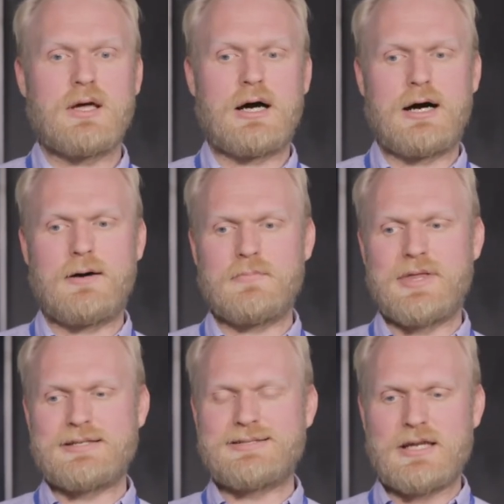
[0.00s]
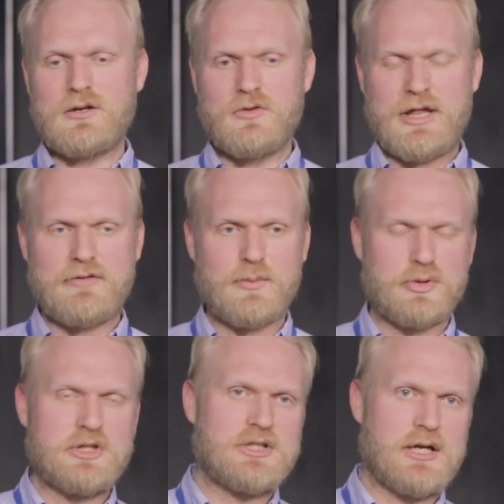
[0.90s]
Um, they didn't really have an
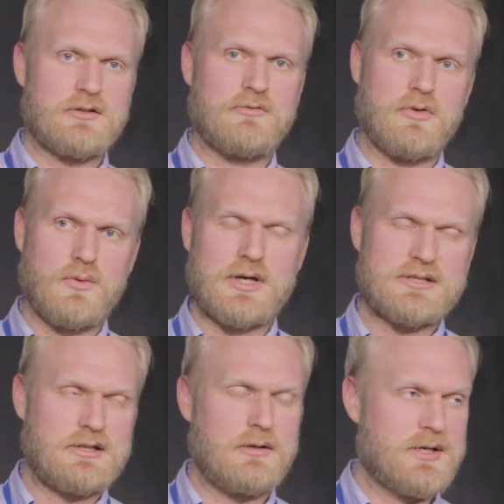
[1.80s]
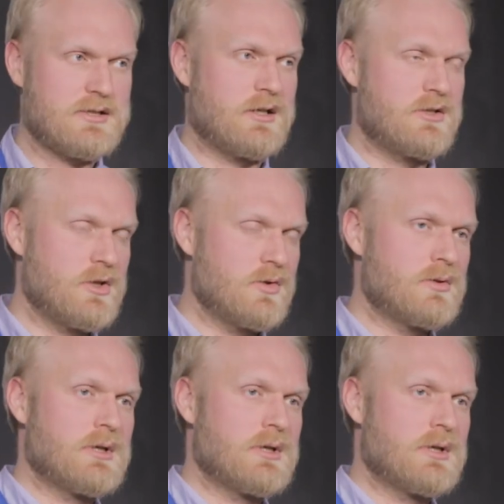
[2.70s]
appreciation for what a CMS can do.